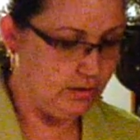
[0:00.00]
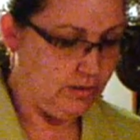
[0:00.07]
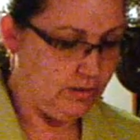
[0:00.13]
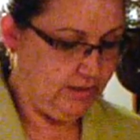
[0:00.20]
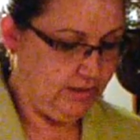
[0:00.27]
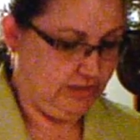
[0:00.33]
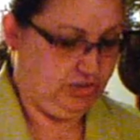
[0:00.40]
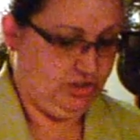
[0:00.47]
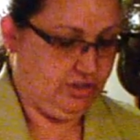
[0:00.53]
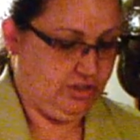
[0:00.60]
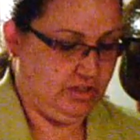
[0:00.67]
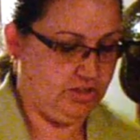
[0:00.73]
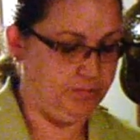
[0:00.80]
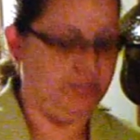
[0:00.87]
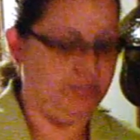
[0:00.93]
And she's going to
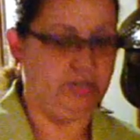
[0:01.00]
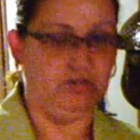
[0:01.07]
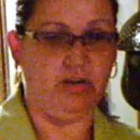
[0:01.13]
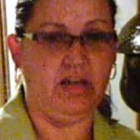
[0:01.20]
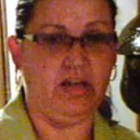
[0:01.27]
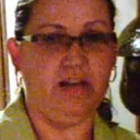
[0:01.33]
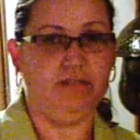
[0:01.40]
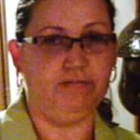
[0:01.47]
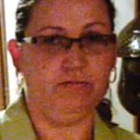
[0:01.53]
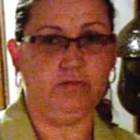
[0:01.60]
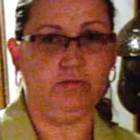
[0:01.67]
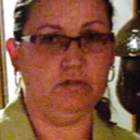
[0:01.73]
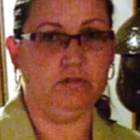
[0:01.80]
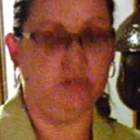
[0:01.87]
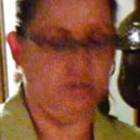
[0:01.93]
spend
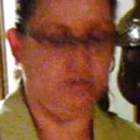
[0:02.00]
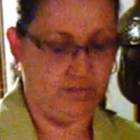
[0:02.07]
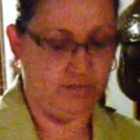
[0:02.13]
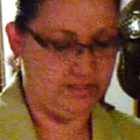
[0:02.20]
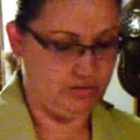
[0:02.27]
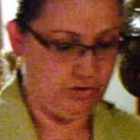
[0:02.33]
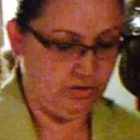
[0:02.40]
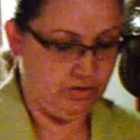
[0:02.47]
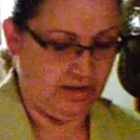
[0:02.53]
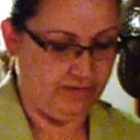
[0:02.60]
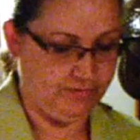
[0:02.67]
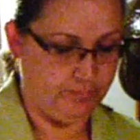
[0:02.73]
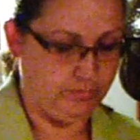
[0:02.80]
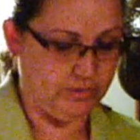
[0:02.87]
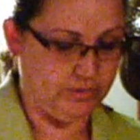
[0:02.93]
the rest of her life in
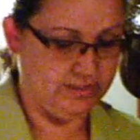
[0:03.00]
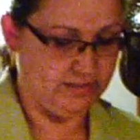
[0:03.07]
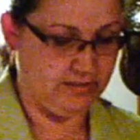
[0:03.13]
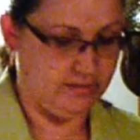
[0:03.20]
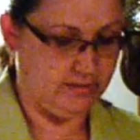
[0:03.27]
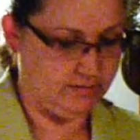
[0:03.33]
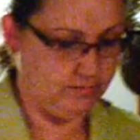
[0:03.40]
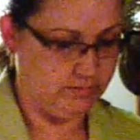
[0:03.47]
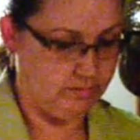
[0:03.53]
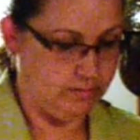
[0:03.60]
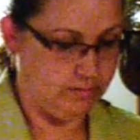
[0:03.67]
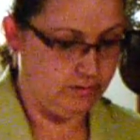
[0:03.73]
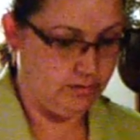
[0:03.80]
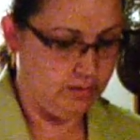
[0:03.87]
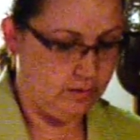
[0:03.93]
prison.
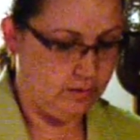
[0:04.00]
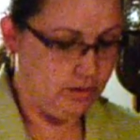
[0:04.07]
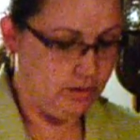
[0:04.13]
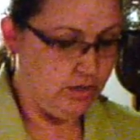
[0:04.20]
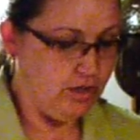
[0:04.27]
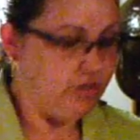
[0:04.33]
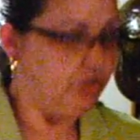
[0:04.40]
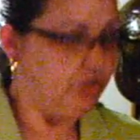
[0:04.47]
Your